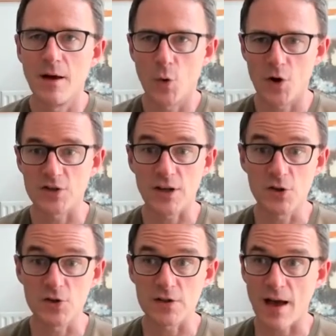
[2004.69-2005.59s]
Whereas I
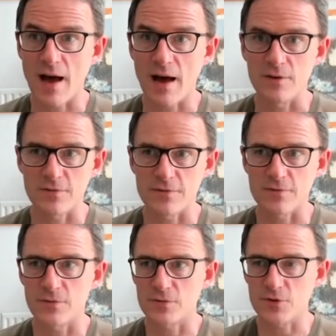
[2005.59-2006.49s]
used to have
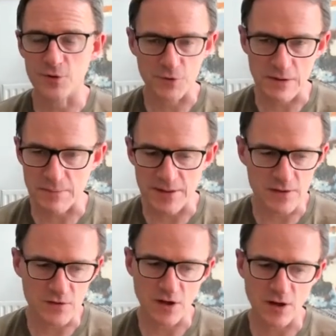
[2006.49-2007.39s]
2 or 3 bits
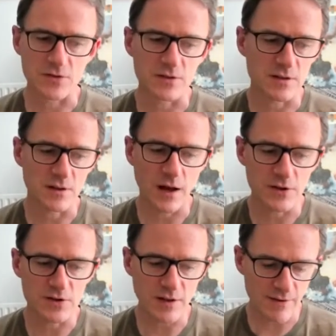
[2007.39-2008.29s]
of toast. I
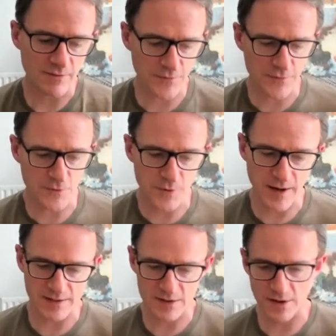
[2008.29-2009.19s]
used to have fruit
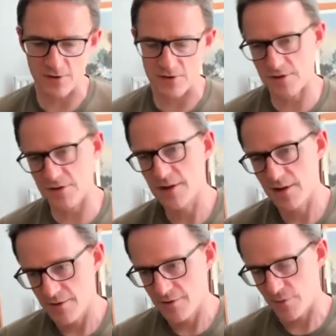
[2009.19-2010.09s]
and toast
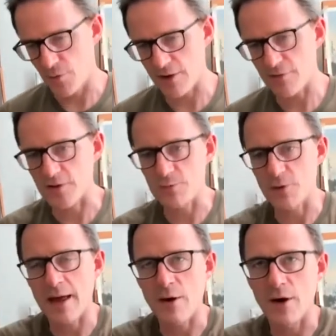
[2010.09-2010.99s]
for breakfast,
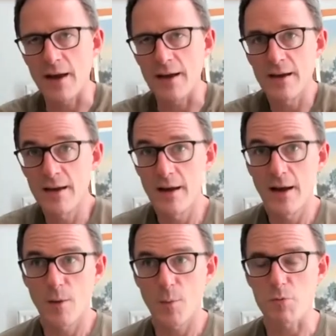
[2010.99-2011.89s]
but now I
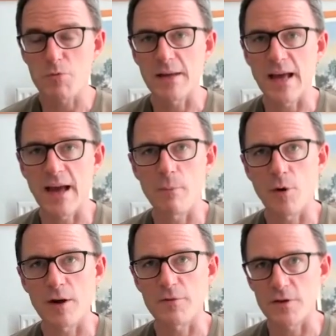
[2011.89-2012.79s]
probably have
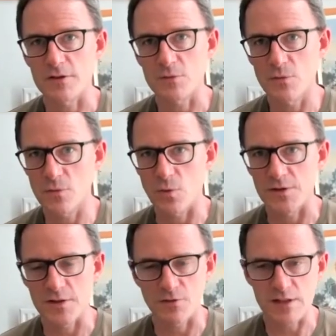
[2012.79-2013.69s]
breakfast
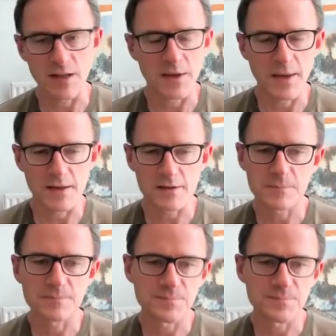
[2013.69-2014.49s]
once every 10 days.